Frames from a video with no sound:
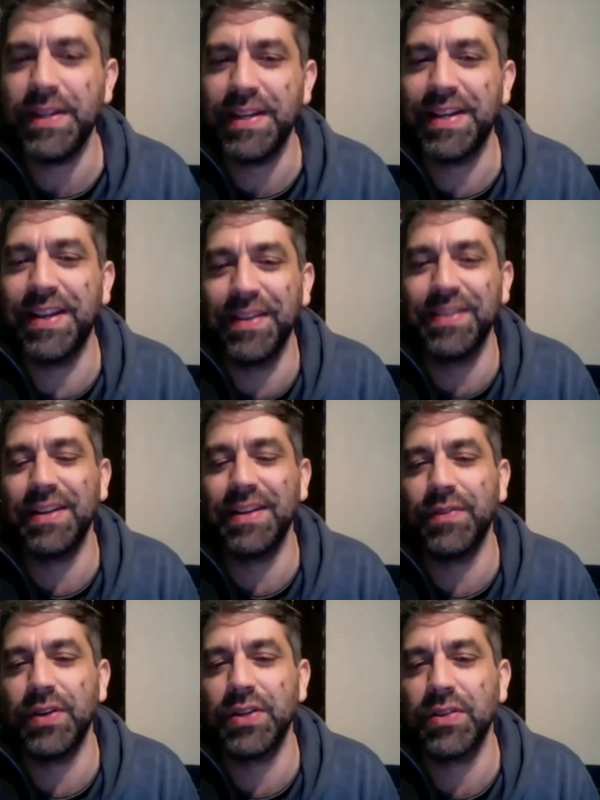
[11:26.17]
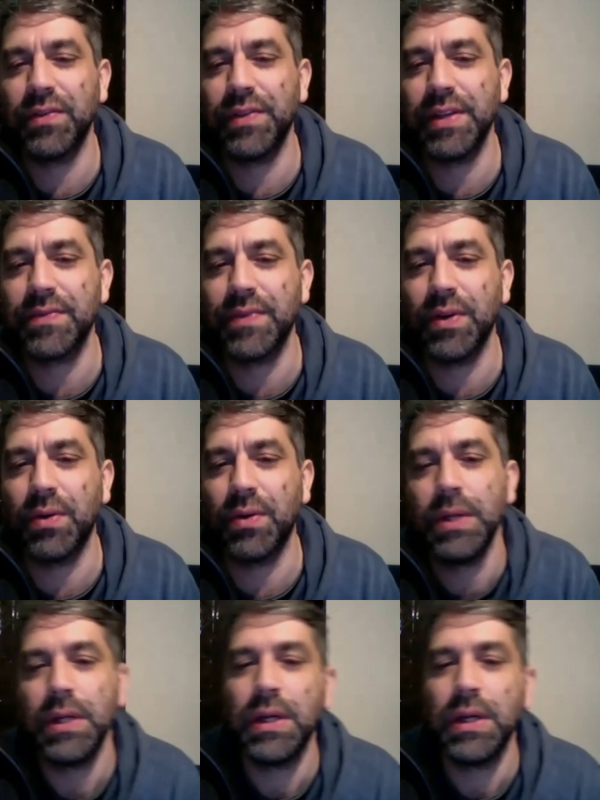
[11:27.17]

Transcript: did did a version of this film.